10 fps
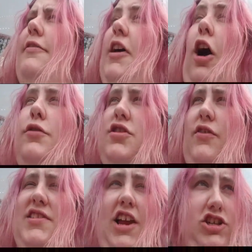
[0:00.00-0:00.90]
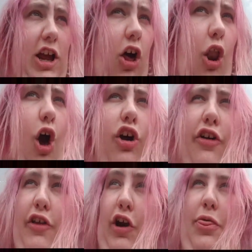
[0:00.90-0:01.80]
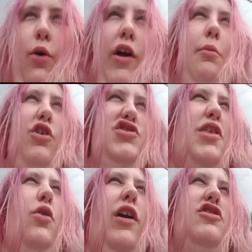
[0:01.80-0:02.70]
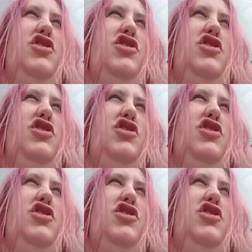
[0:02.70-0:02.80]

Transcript: The coaster is actually a lot longer than I thought it was.